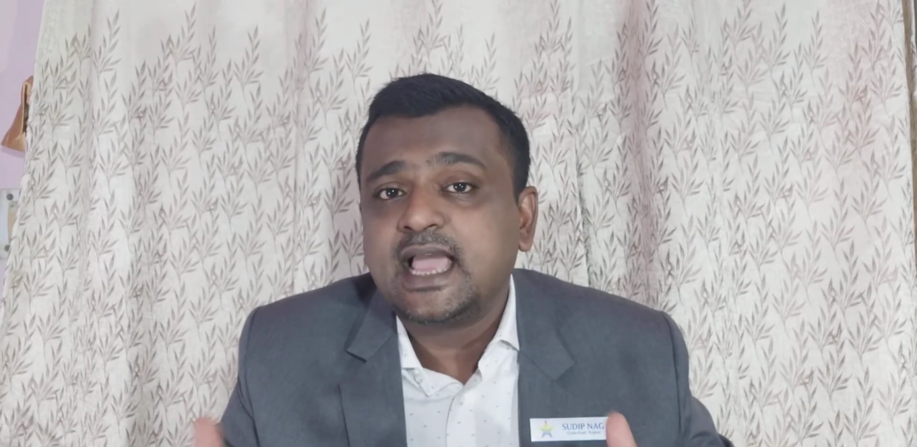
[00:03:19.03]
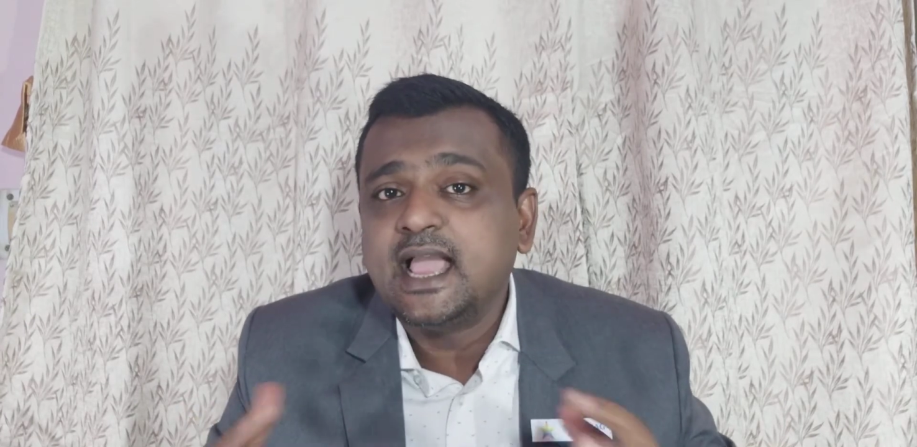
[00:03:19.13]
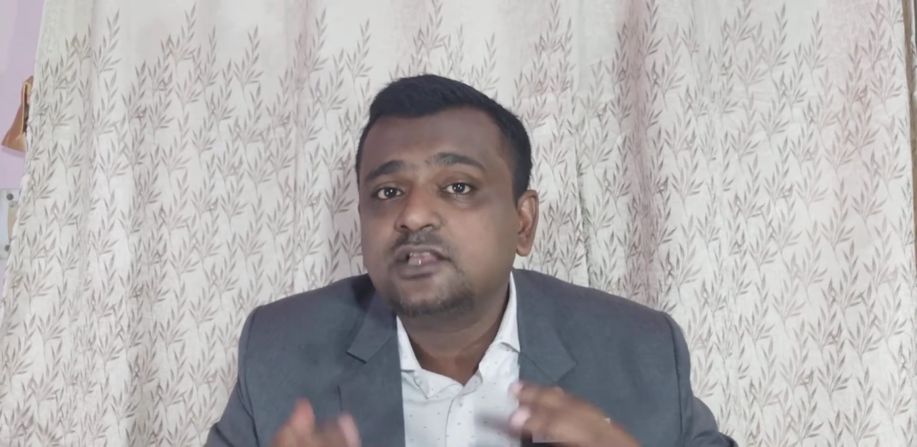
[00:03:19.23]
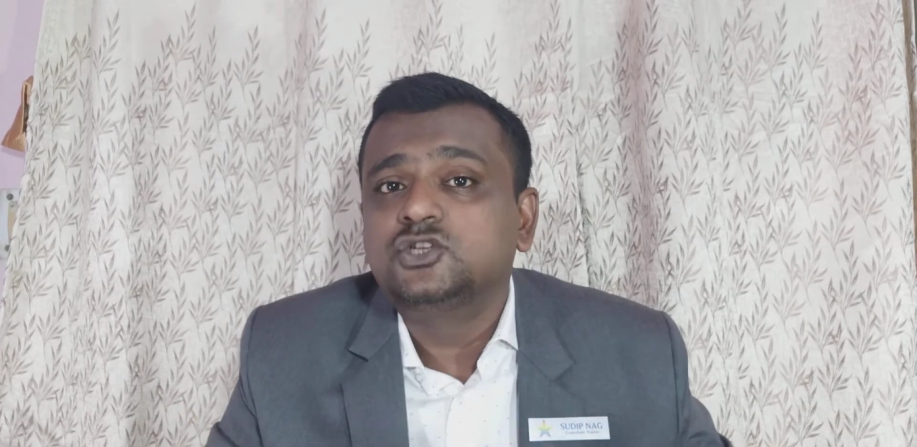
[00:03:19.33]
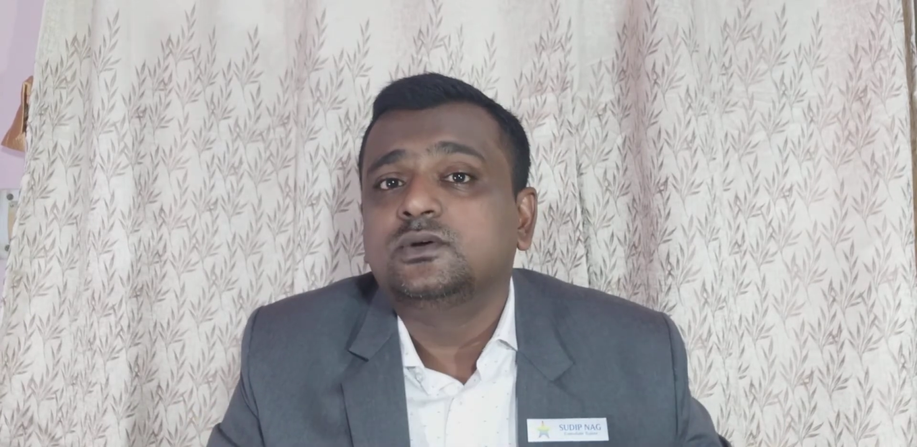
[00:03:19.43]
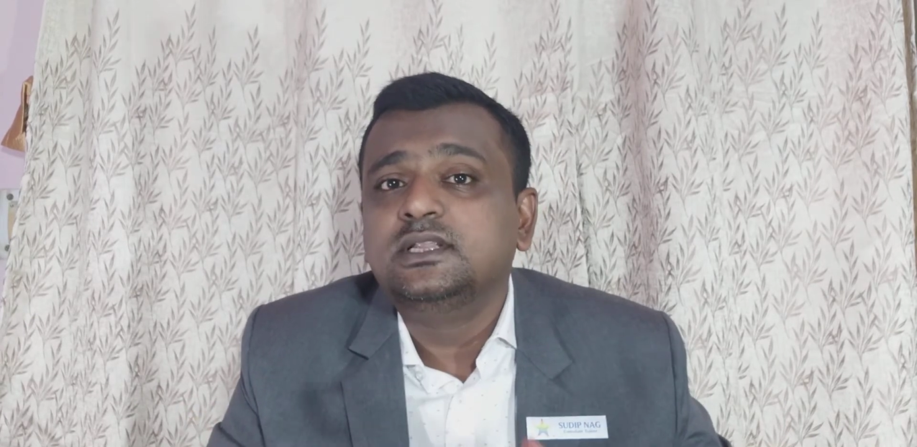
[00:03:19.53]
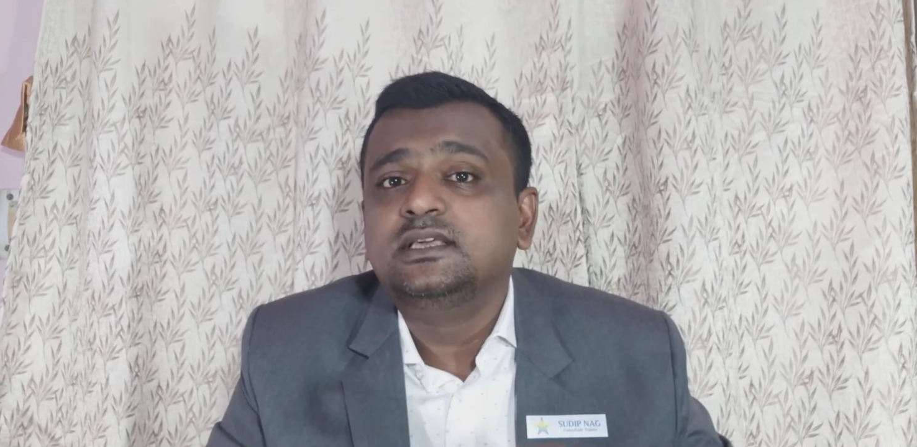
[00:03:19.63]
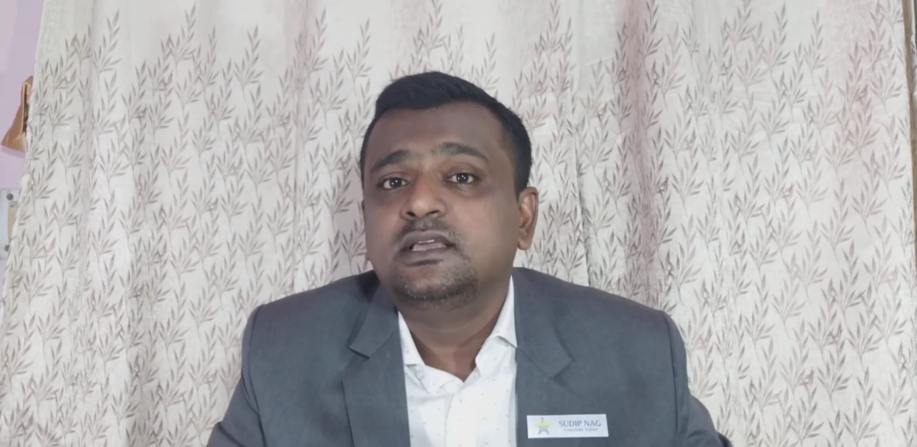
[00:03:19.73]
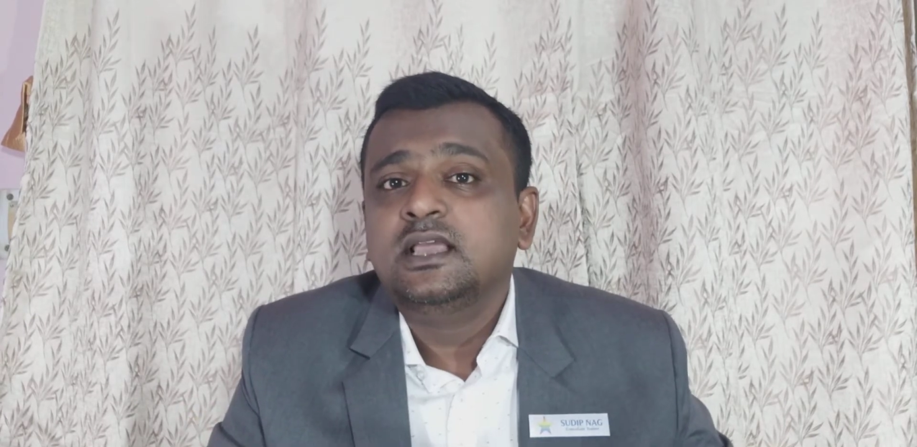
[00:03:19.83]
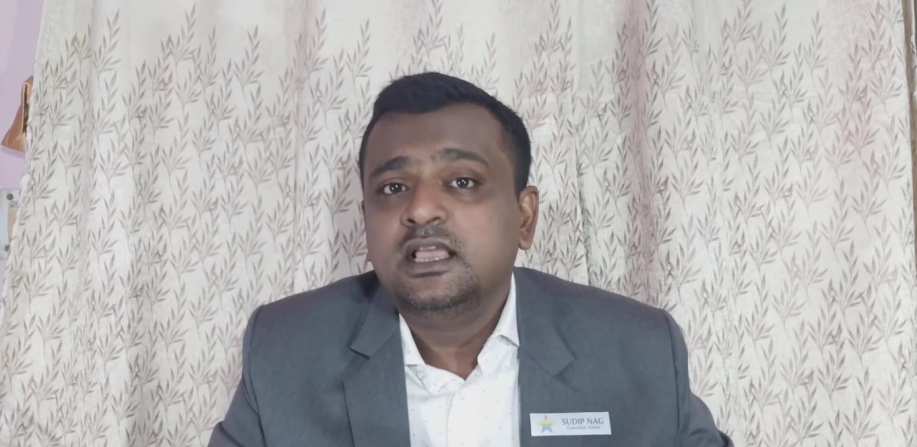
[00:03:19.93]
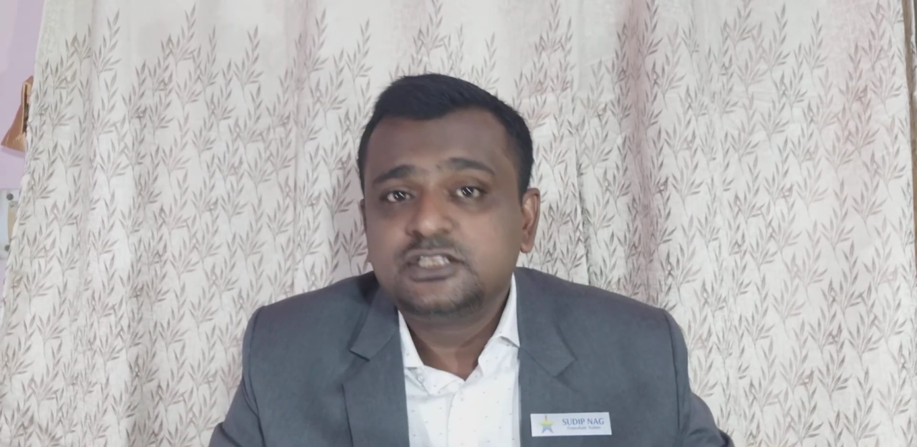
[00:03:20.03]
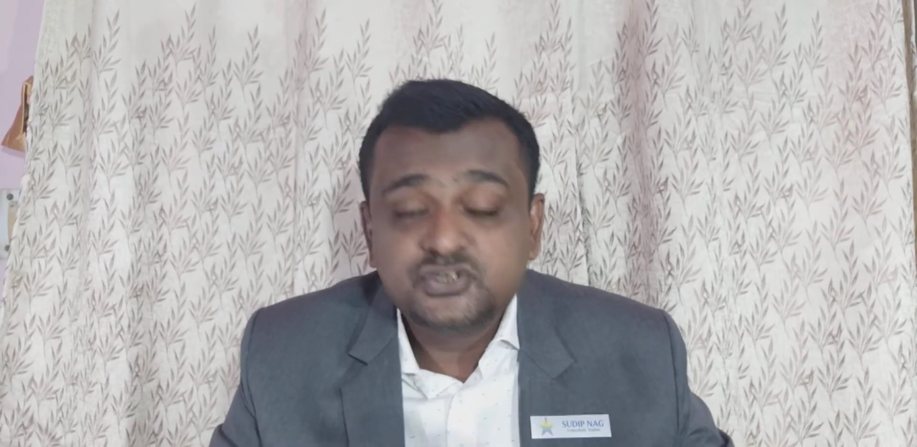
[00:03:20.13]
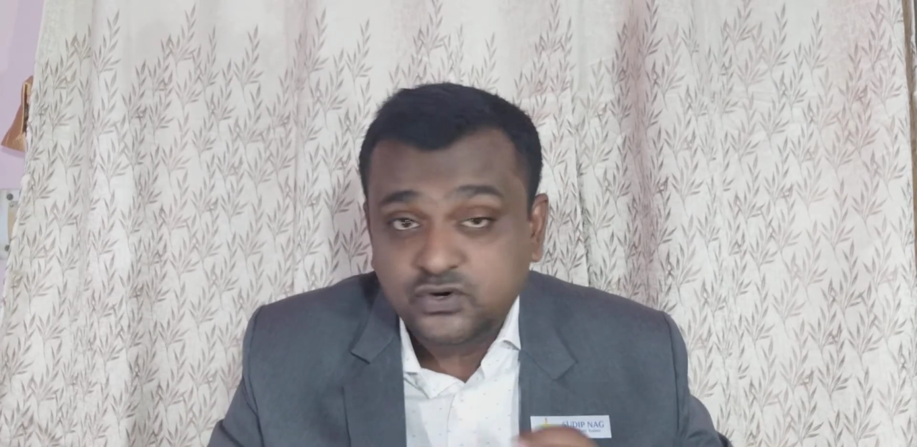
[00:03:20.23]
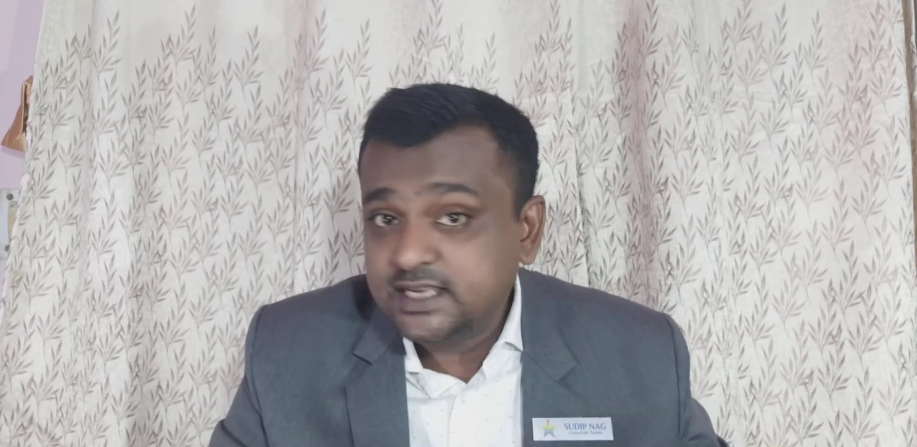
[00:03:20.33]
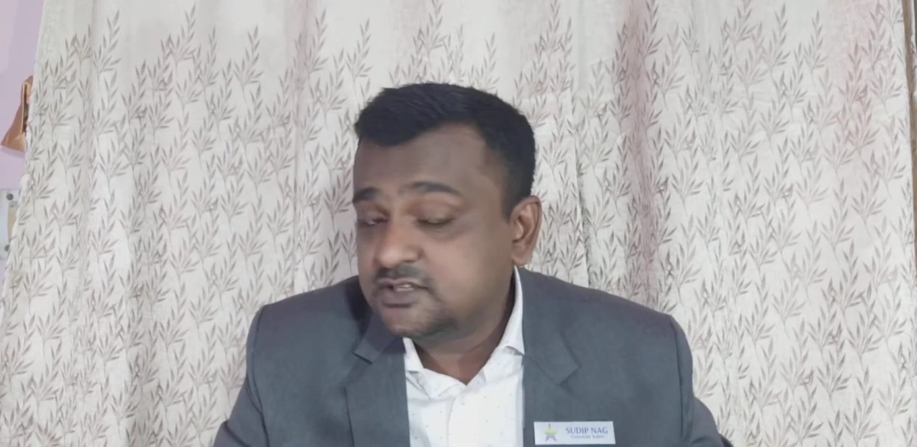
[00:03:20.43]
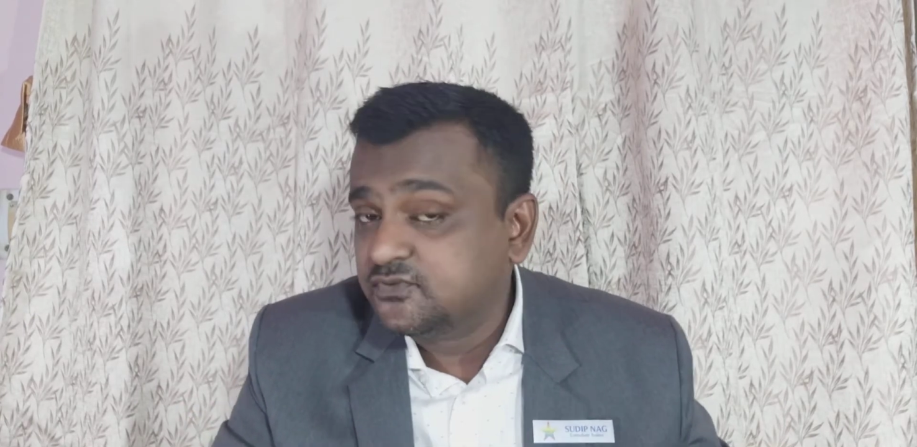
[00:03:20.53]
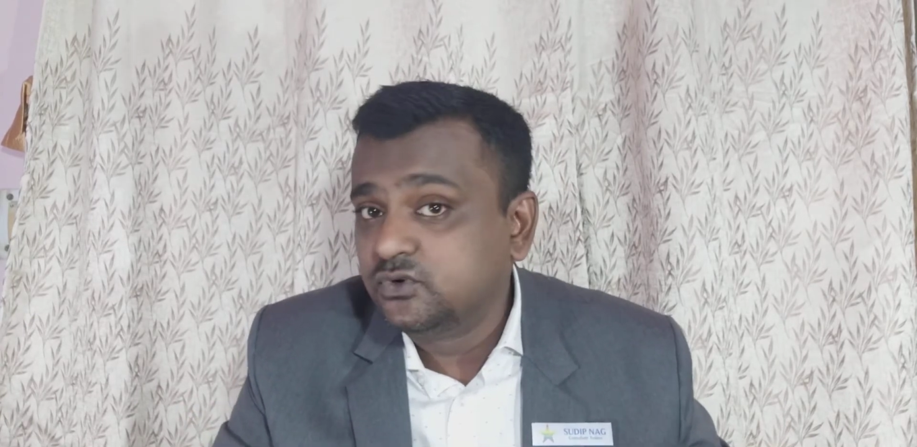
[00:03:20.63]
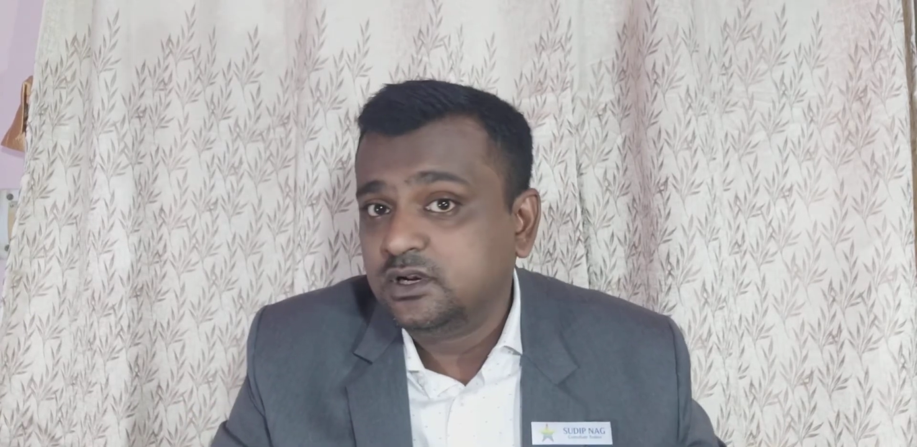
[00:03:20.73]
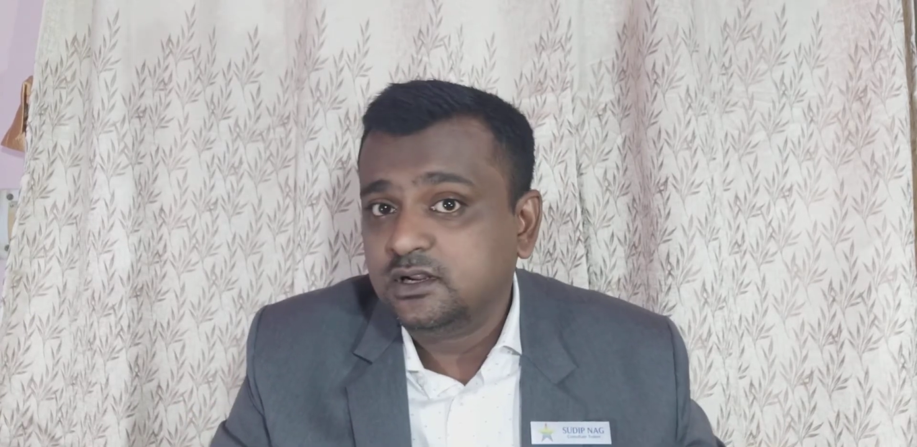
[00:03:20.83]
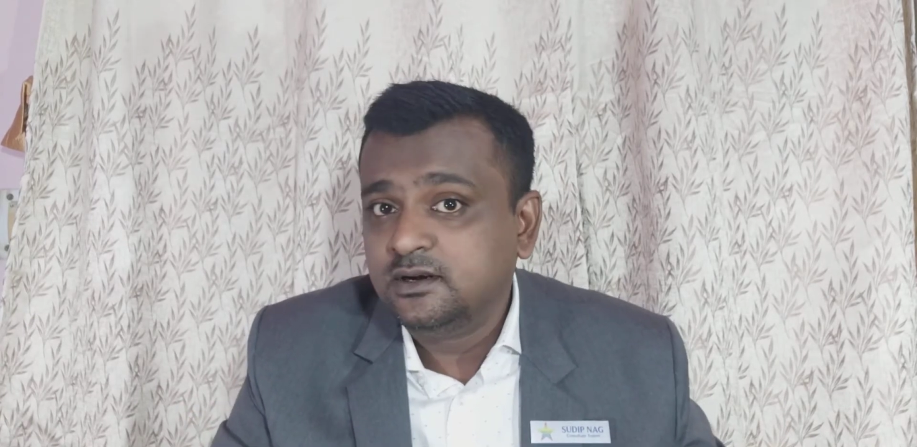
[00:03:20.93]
actually stressful,